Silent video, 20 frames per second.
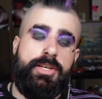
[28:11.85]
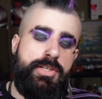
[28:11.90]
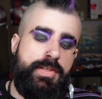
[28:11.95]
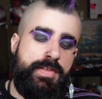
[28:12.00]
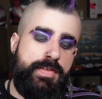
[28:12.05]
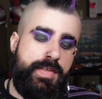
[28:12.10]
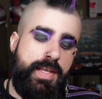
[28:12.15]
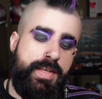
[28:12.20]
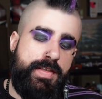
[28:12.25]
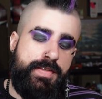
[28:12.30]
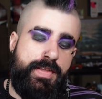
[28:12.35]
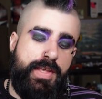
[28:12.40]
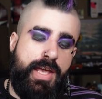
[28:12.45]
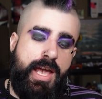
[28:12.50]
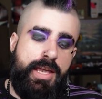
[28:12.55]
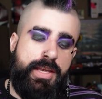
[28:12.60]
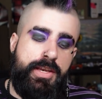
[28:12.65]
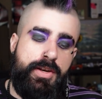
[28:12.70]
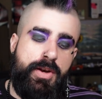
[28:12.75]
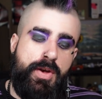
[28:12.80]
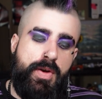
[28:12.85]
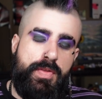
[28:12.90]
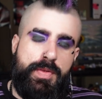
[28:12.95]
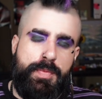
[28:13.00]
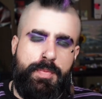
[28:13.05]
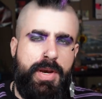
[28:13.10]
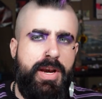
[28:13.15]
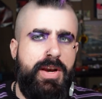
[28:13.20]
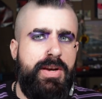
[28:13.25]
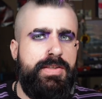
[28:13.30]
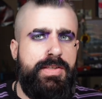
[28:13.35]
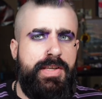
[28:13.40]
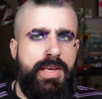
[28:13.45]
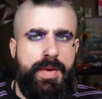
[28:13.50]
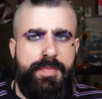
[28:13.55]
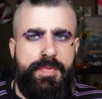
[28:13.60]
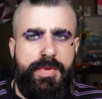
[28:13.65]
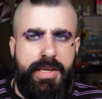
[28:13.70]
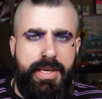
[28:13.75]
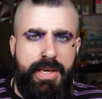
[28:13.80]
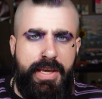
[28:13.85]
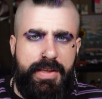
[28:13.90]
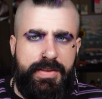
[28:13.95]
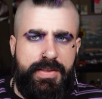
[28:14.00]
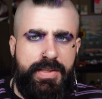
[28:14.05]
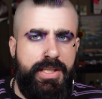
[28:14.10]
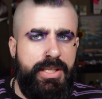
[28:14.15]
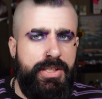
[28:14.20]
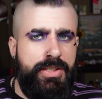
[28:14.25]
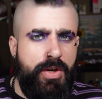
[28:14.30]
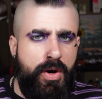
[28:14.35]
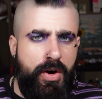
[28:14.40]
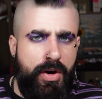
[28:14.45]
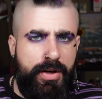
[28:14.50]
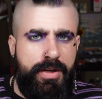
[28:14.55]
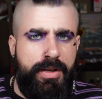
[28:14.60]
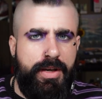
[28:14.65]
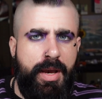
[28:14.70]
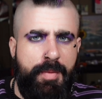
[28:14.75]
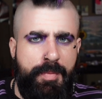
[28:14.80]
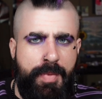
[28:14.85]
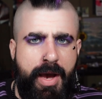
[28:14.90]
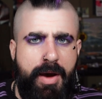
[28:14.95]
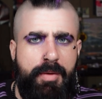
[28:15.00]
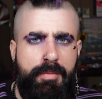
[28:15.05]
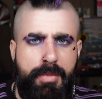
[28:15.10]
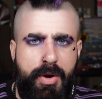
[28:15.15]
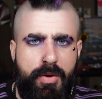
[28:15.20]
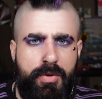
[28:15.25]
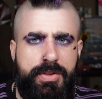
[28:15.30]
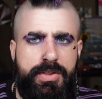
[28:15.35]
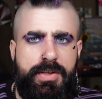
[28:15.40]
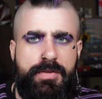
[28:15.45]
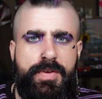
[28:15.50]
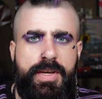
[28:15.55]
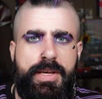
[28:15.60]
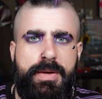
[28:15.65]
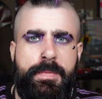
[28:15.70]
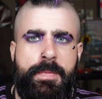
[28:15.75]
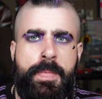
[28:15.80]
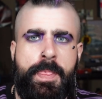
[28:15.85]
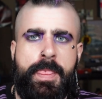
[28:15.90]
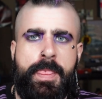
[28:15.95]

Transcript: She says that you know the parents kept the kids in the dark about most of it,